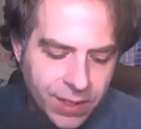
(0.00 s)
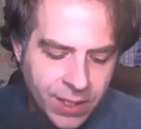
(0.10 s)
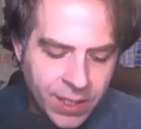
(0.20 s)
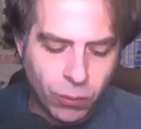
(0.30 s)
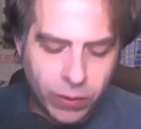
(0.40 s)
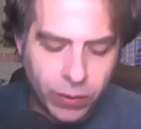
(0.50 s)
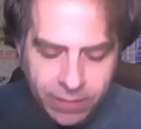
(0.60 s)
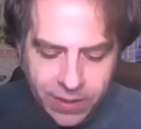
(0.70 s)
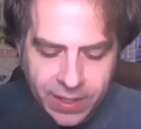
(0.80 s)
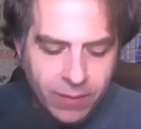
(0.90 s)
What
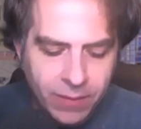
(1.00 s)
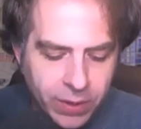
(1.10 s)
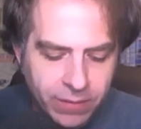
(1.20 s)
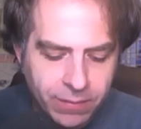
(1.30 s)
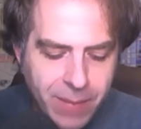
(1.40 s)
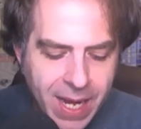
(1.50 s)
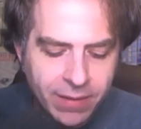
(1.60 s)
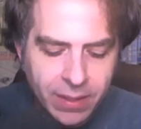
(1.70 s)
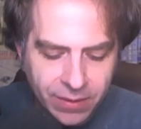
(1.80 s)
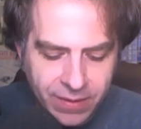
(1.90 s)
makes
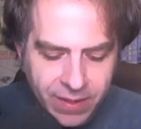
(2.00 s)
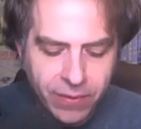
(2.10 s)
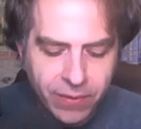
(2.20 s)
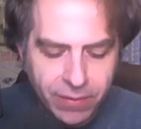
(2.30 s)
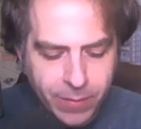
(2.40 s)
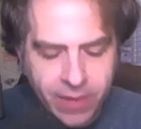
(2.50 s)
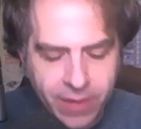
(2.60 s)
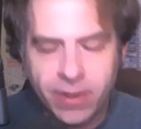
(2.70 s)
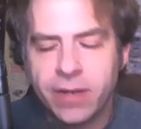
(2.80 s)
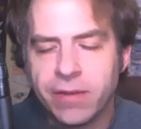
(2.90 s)
it different from other
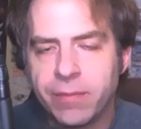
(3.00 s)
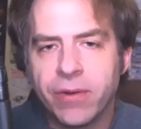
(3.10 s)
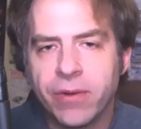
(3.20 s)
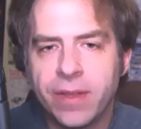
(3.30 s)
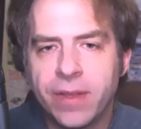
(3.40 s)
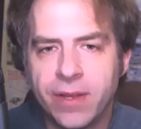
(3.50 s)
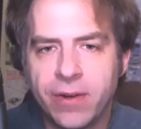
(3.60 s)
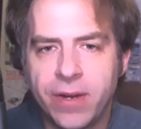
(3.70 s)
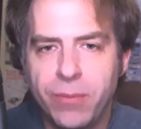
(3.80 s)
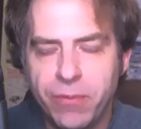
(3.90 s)
conspiracy theory
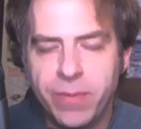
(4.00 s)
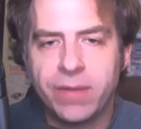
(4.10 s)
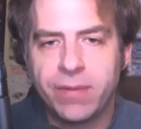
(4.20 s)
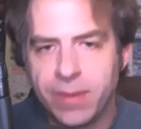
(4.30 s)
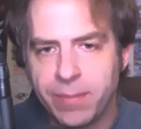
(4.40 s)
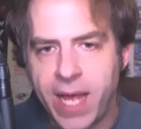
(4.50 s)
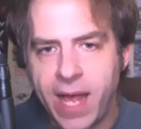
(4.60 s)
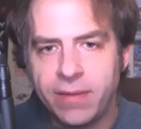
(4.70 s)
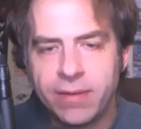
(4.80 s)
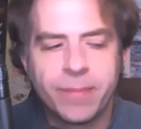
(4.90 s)
movements from the
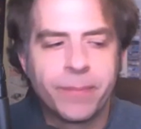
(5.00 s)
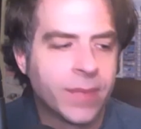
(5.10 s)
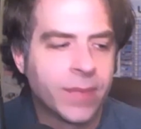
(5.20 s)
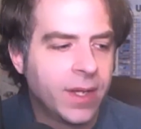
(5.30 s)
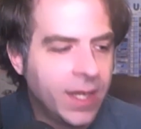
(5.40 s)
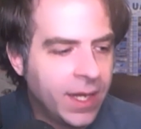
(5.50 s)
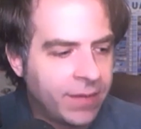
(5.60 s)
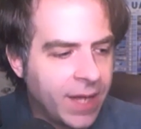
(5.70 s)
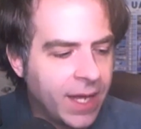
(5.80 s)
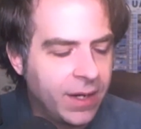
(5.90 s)
past is
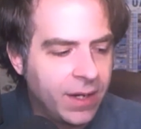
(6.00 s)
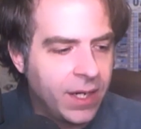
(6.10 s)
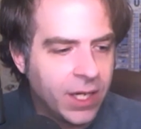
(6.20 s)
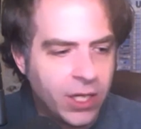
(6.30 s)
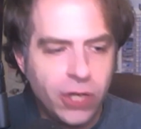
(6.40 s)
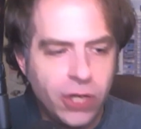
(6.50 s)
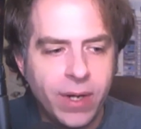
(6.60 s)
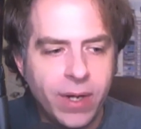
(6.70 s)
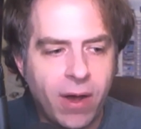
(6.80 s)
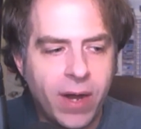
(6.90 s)
that
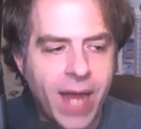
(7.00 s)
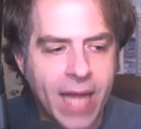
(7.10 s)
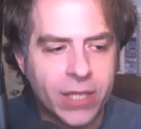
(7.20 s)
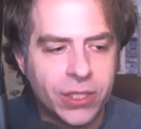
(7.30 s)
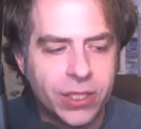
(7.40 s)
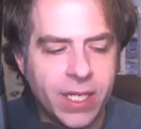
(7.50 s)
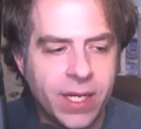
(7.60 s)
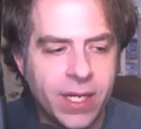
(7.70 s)
QAnon actually